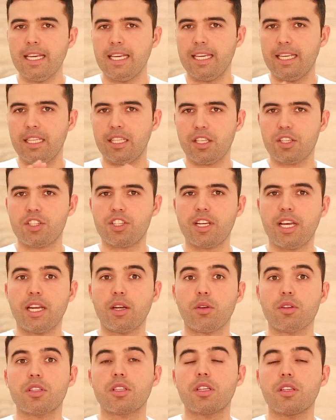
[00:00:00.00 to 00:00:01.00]
In this
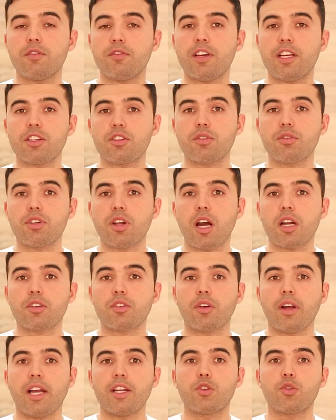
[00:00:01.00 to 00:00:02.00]
channel, as a conventional
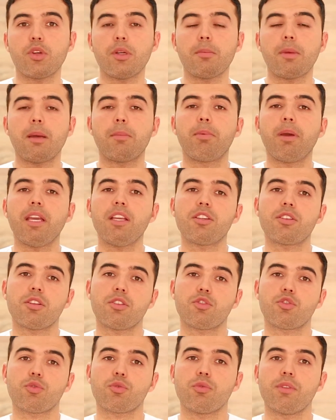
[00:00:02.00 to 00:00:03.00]
doctor, I treat my
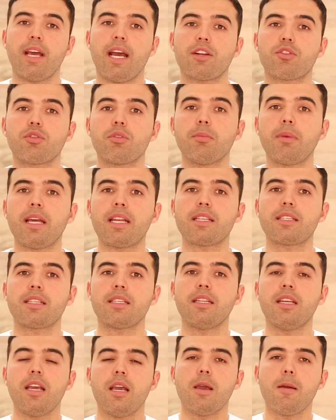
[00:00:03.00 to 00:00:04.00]
patients through natural
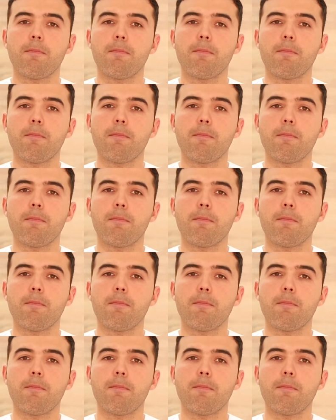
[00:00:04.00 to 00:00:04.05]
medicine